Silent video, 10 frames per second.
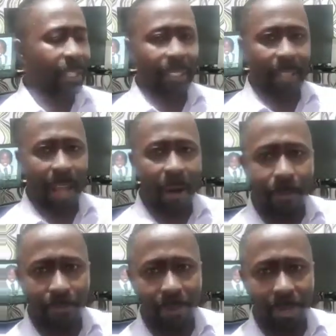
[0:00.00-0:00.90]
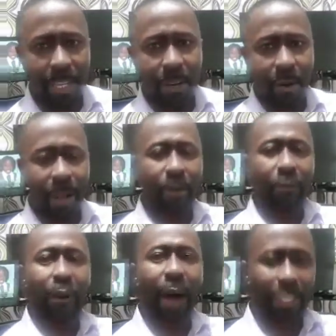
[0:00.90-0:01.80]
that hopefully he go able
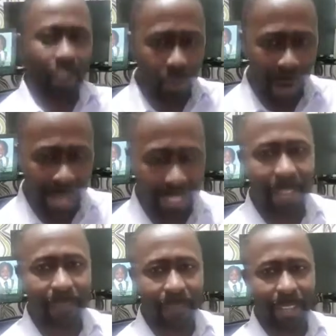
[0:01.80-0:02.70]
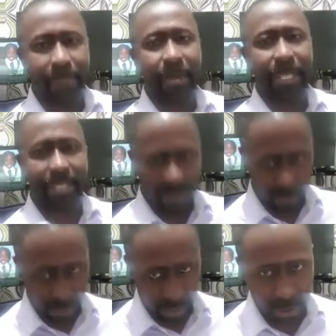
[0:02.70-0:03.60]
to attract investment into
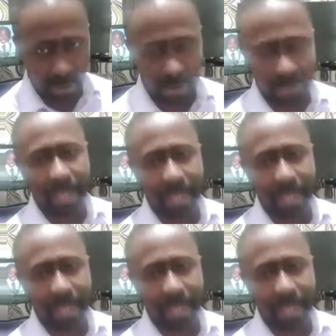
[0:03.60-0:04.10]
the country,